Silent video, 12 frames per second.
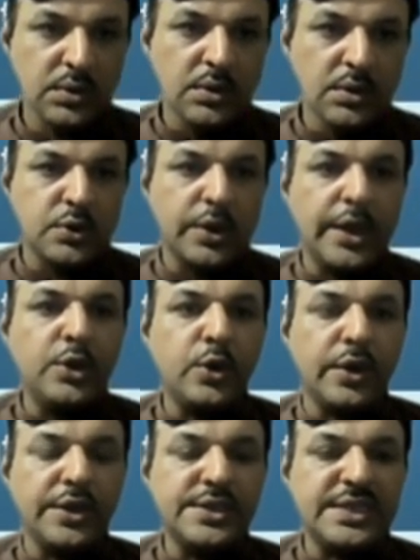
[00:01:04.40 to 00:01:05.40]
So here you
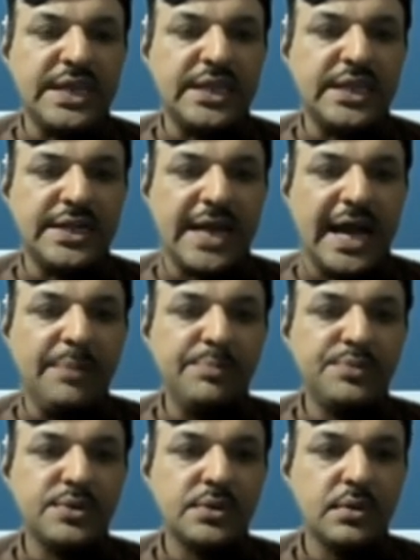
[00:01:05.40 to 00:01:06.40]
can see the
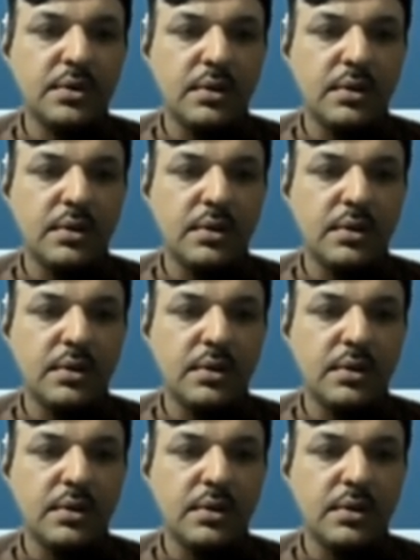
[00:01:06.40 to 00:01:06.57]
tabs,